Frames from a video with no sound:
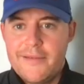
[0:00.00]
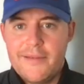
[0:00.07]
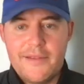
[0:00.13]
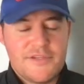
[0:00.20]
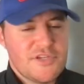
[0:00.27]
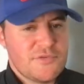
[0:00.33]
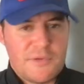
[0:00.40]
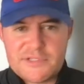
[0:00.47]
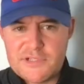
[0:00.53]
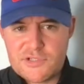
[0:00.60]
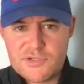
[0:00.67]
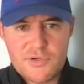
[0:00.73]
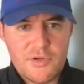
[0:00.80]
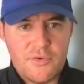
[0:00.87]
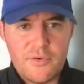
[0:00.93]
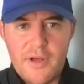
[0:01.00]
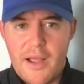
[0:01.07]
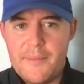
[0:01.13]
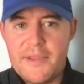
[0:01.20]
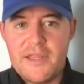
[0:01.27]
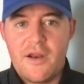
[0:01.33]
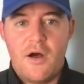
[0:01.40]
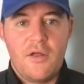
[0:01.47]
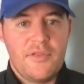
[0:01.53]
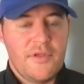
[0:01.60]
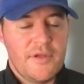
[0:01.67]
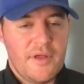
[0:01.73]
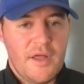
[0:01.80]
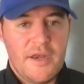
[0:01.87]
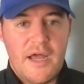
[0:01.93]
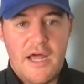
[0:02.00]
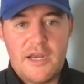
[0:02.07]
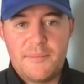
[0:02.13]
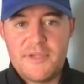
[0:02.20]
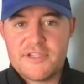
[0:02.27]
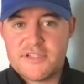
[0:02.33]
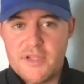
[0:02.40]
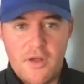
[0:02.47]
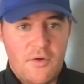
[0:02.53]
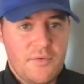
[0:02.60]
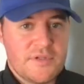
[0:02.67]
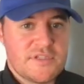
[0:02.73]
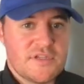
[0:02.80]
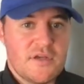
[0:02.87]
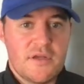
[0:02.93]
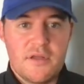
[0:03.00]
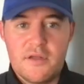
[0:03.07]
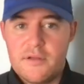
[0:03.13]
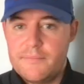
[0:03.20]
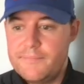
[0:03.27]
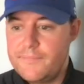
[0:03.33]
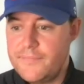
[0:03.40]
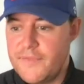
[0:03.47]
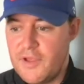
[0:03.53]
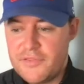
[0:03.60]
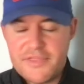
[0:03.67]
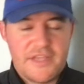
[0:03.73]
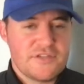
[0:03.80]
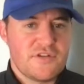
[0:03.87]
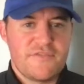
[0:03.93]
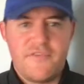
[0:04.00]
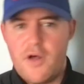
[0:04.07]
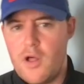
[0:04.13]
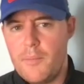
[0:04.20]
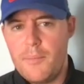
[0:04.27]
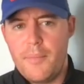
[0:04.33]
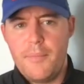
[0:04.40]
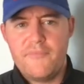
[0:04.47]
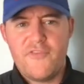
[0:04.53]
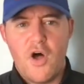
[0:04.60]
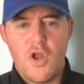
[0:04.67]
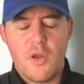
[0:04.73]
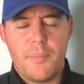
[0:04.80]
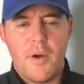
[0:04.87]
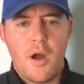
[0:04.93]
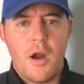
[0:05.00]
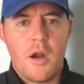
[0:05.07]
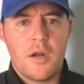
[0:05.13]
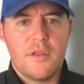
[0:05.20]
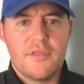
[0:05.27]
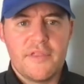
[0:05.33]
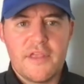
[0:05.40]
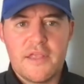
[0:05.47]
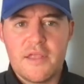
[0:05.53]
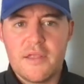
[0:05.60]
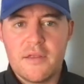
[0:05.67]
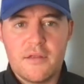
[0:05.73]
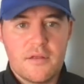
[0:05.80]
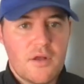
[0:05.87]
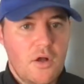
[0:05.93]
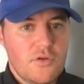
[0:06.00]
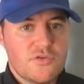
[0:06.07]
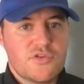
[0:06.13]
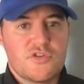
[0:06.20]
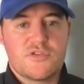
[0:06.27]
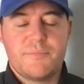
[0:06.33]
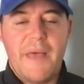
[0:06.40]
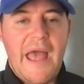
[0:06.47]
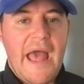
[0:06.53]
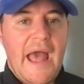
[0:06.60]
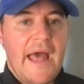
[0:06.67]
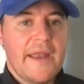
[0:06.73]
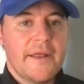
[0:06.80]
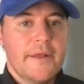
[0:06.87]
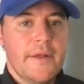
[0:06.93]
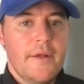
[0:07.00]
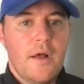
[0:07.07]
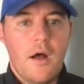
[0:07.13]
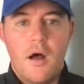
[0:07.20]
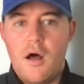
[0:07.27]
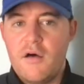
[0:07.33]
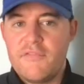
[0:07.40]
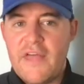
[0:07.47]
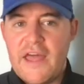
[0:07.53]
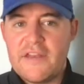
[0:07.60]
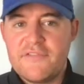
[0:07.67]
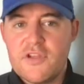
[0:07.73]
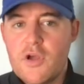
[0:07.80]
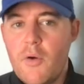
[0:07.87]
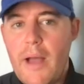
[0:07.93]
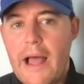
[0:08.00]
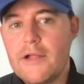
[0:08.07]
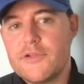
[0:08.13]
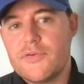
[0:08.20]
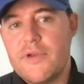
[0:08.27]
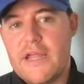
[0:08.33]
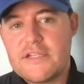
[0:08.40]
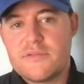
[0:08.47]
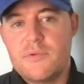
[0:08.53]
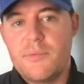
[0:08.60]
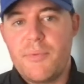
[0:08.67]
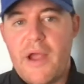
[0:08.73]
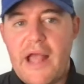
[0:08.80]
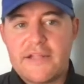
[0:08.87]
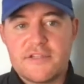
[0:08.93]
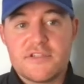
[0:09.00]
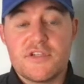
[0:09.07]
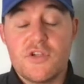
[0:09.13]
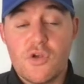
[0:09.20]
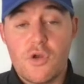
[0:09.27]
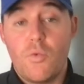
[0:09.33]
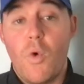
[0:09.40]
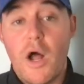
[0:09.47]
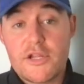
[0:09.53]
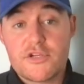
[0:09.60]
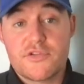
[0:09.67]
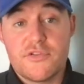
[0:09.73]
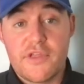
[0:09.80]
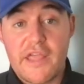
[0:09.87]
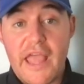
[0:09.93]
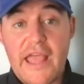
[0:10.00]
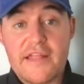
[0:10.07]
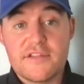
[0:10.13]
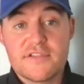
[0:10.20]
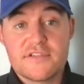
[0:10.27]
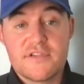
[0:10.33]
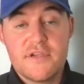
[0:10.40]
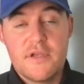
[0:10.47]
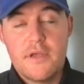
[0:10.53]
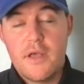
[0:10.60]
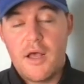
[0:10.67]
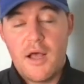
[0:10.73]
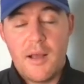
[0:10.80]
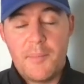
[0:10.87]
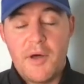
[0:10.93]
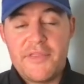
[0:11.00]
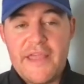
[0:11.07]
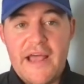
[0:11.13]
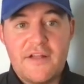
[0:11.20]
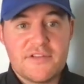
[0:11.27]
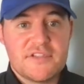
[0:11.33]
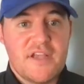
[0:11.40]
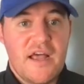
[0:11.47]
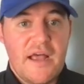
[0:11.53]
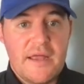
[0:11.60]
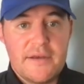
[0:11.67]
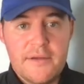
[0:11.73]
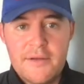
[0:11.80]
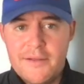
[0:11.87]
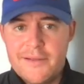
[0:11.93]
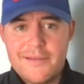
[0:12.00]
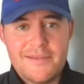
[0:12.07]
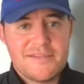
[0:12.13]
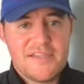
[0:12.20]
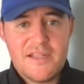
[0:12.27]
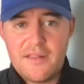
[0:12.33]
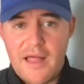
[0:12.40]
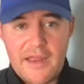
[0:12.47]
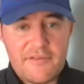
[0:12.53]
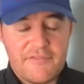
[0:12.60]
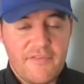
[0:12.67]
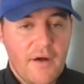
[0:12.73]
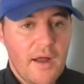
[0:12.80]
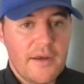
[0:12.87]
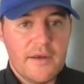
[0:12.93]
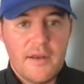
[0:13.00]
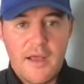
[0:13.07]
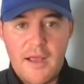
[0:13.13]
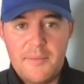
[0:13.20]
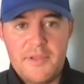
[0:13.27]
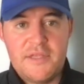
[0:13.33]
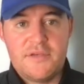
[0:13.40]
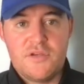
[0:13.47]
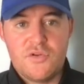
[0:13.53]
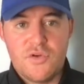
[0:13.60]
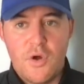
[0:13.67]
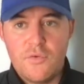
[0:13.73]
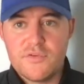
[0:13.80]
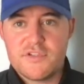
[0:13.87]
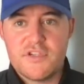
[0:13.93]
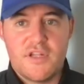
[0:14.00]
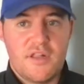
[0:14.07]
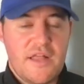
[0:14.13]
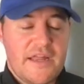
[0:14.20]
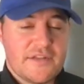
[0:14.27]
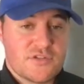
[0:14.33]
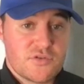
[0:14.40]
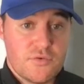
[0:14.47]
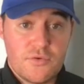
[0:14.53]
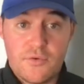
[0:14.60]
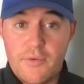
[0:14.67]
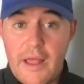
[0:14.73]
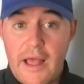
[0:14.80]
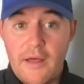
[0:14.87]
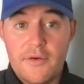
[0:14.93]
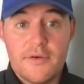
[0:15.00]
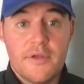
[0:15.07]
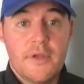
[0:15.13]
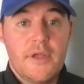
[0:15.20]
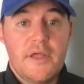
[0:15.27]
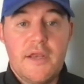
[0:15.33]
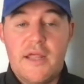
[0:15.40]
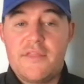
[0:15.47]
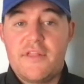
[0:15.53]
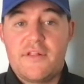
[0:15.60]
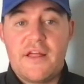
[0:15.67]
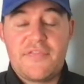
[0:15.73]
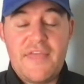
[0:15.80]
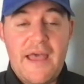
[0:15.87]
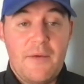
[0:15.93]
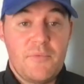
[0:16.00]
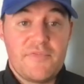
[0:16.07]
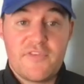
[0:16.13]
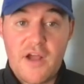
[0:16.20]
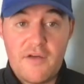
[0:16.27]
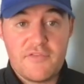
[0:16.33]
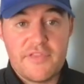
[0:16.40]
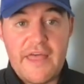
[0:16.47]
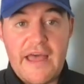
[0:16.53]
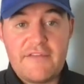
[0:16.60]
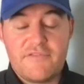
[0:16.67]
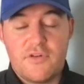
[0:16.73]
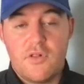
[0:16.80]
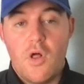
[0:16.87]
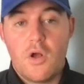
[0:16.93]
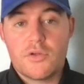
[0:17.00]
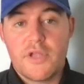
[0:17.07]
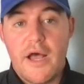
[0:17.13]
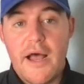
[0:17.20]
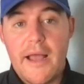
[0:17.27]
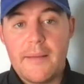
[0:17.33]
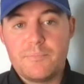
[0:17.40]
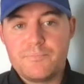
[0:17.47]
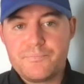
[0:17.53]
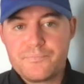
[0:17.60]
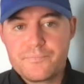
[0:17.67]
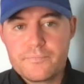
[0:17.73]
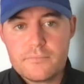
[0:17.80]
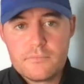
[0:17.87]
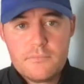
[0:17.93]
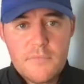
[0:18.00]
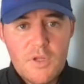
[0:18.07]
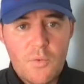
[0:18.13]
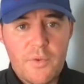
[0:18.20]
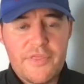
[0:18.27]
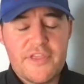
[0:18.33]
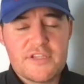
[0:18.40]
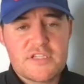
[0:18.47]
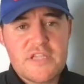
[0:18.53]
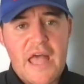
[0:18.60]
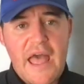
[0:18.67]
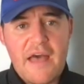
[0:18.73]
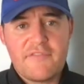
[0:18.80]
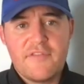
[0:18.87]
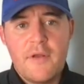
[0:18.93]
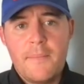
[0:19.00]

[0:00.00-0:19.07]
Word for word: it just wasn't true. I mean, all the anonymous, oh, it's a, you know, things are falling apart. The culture's bad, all that. If you go out to an SMU practice and you can watch through the gates on the outside, you see a lot of fun. I mean, you don't see a lot of screwing around, anything like that. And we've covered that for a long time with this staff,